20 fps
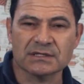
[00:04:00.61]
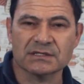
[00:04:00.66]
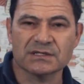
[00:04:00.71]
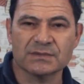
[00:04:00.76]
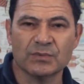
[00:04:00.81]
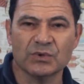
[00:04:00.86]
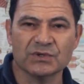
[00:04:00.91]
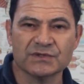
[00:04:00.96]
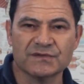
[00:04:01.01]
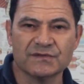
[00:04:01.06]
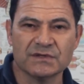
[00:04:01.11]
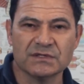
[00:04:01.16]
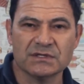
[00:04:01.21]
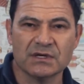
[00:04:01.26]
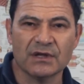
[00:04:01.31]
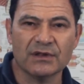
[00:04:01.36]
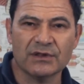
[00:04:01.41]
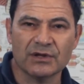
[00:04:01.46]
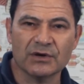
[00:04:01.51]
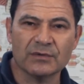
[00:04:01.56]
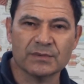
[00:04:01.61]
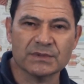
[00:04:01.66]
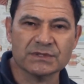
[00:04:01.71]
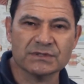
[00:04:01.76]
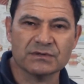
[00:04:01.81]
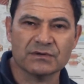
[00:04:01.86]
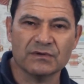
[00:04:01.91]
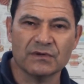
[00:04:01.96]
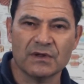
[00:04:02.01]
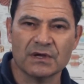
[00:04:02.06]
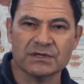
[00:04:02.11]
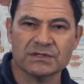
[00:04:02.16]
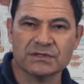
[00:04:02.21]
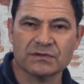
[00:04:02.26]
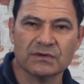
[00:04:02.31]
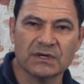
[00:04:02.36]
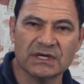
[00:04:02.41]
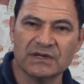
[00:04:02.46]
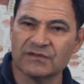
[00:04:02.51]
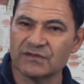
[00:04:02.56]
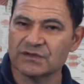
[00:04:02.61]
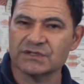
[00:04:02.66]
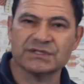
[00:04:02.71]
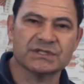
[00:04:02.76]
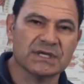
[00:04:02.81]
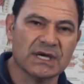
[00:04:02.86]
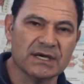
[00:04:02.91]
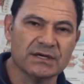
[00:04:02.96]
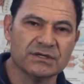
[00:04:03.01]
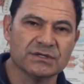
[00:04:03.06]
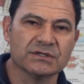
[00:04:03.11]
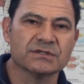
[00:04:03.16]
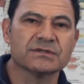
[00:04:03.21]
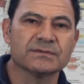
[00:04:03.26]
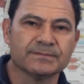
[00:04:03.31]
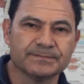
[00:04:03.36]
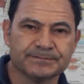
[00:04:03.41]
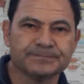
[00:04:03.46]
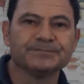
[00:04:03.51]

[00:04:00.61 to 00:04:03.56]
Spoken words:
as a sports physiotherapist through those three different stages.